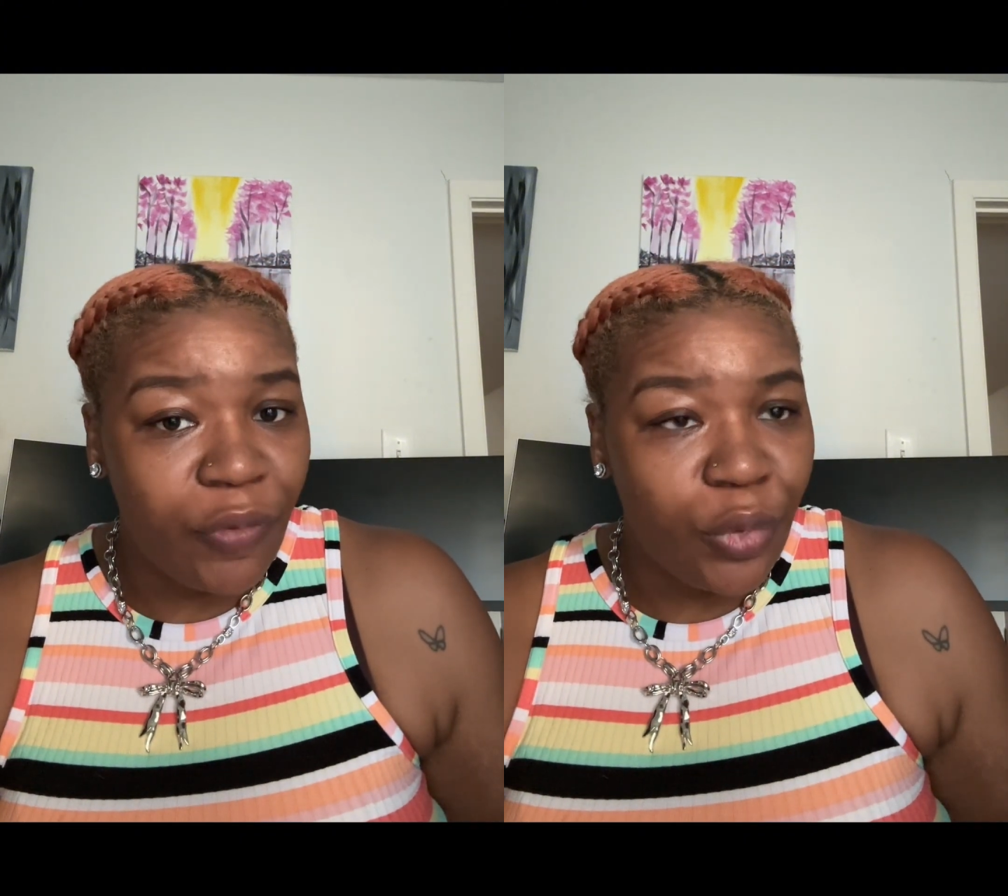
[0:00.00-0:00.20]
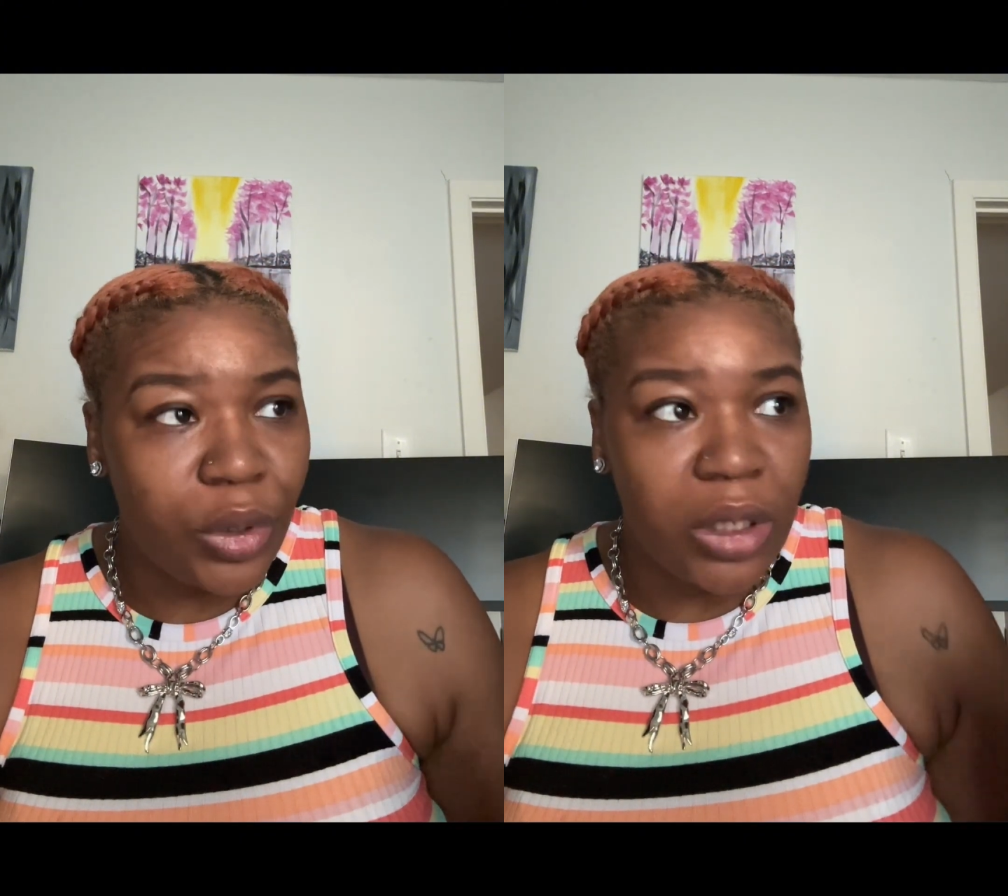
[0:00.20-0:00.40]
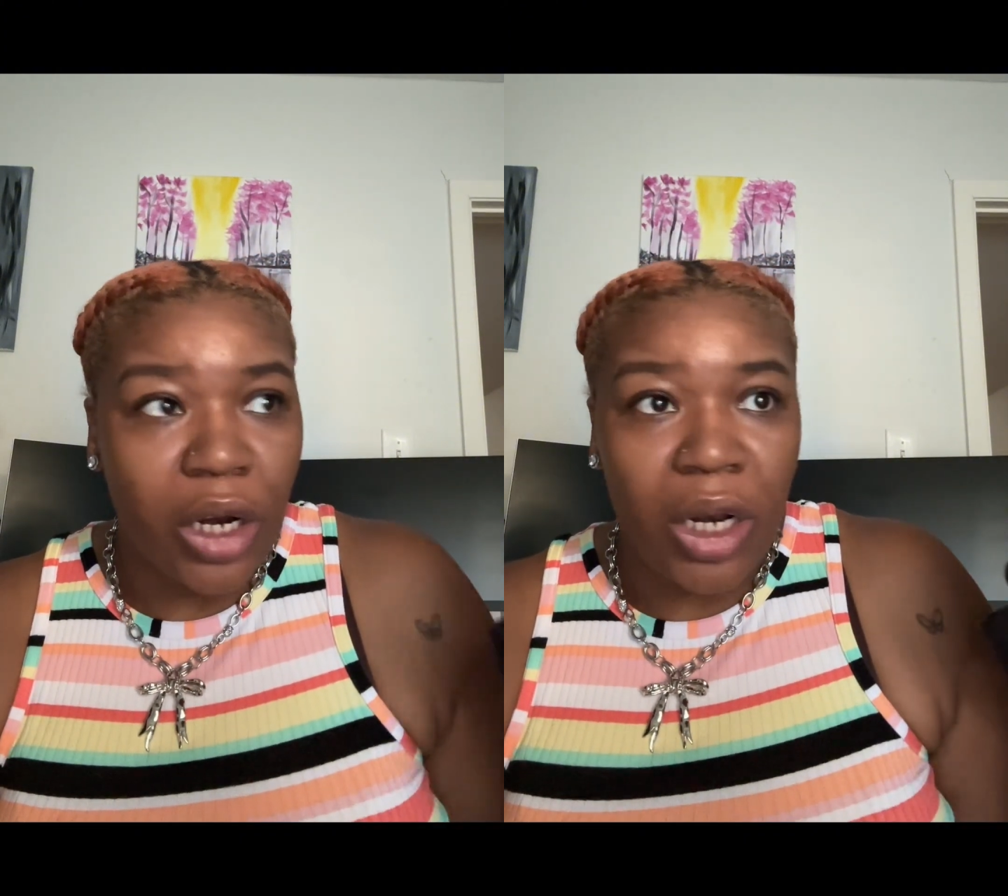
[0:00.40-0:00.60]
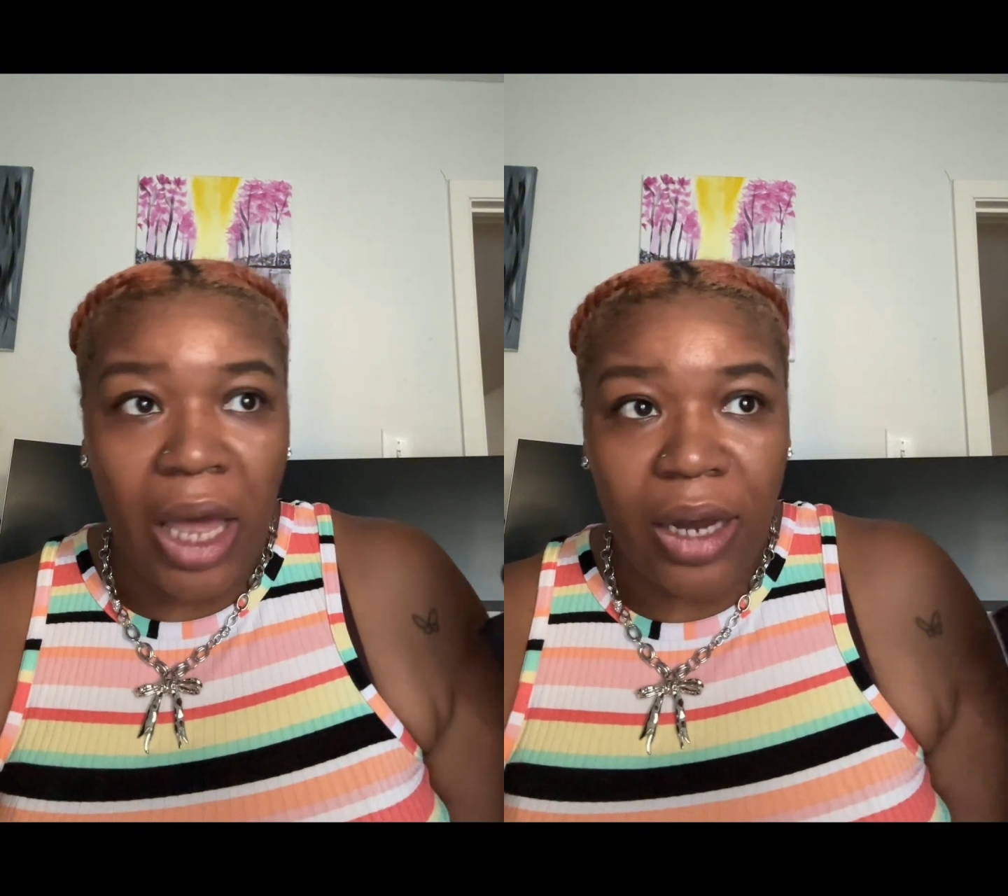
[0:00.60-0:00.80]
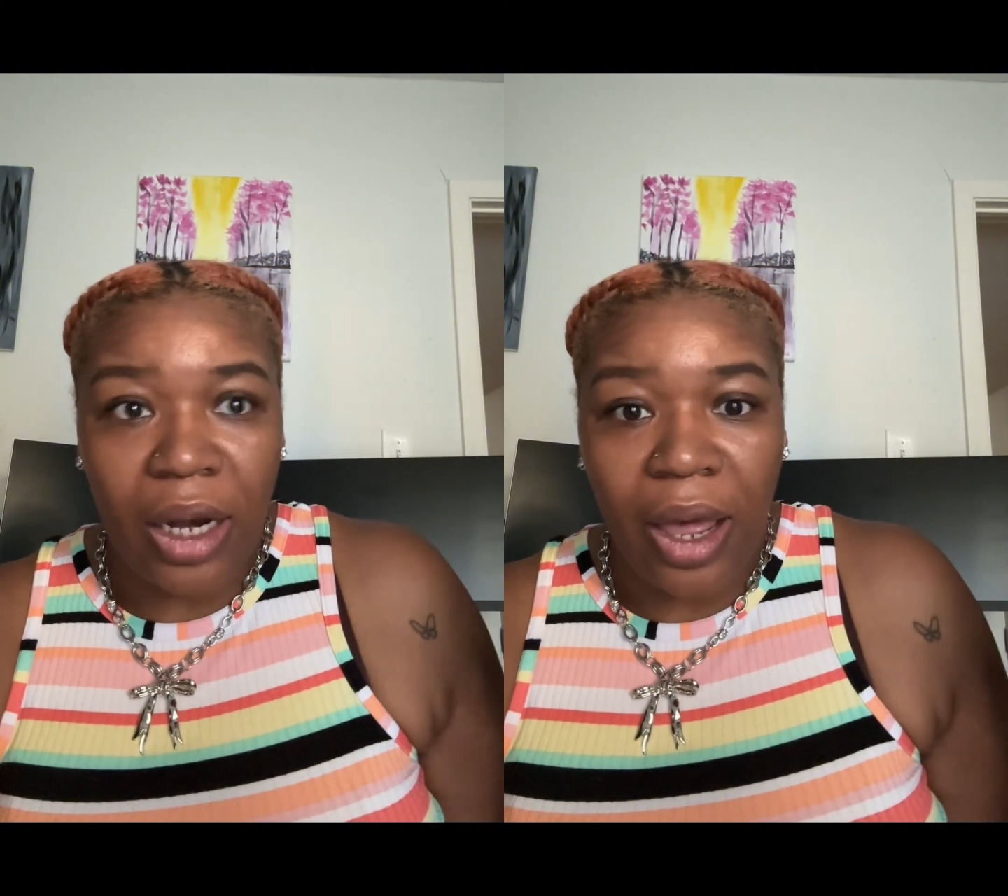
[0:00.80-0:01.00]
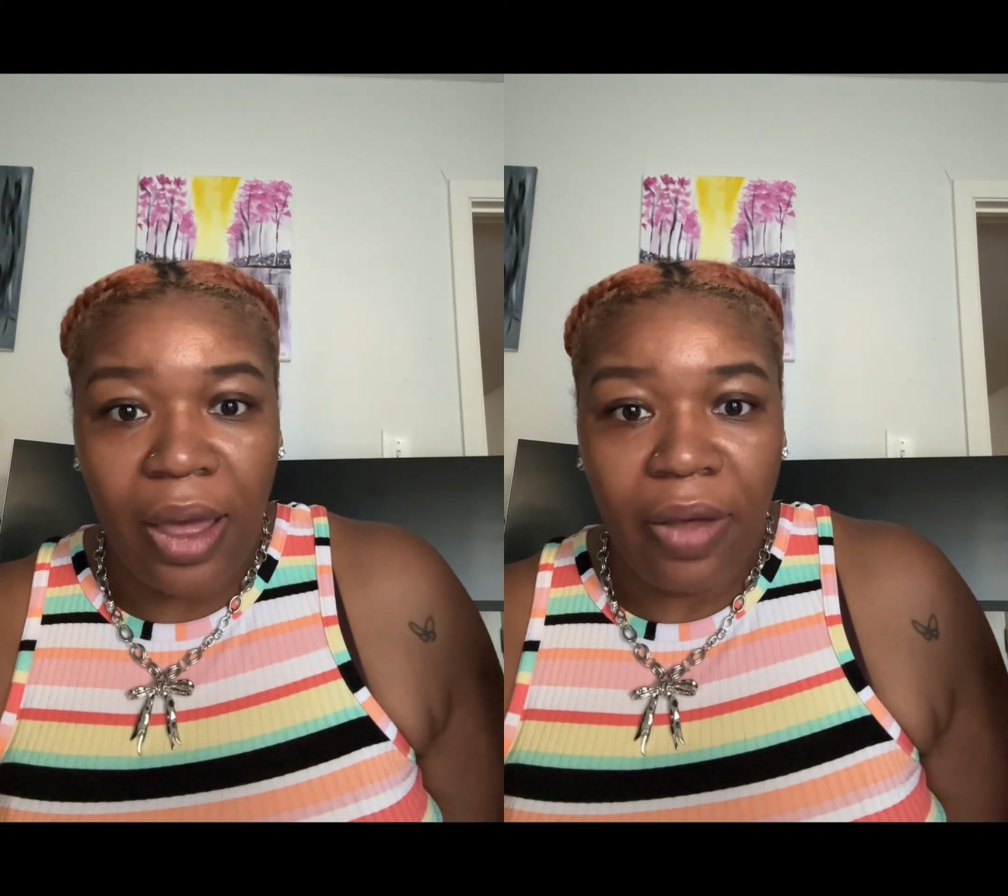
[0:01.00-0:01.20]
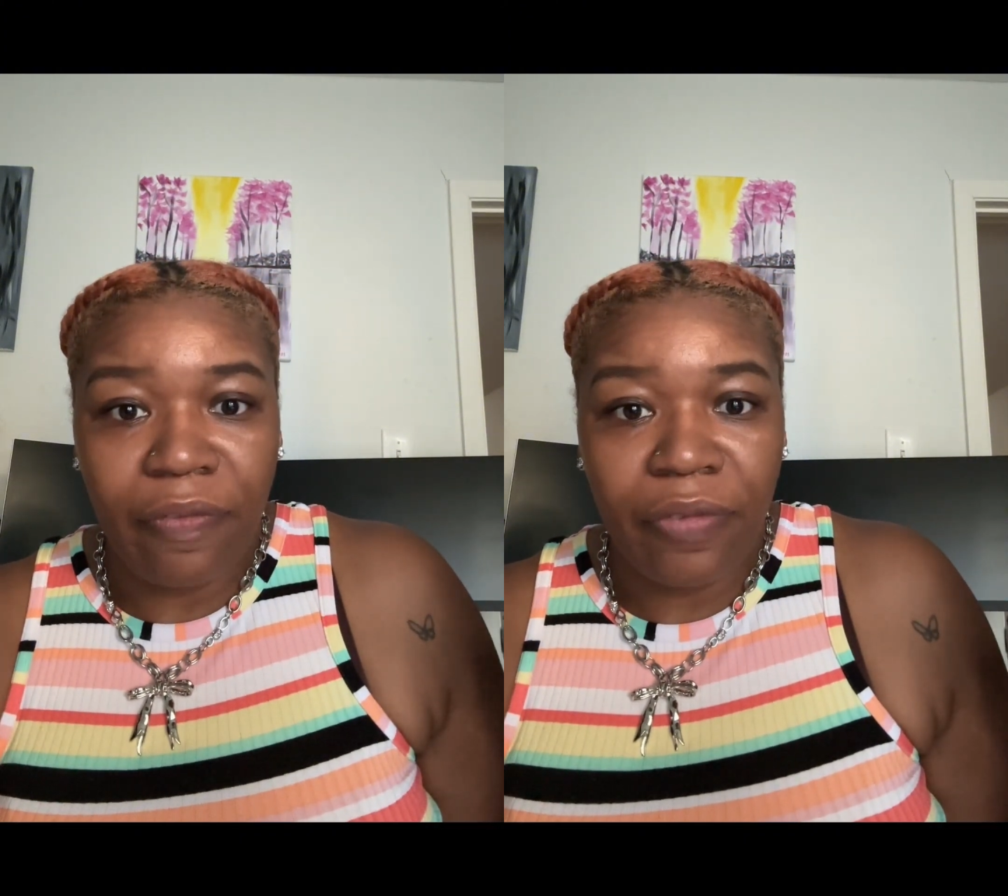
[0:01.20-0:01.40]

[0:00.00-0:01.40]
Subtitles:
or is that a 9.5?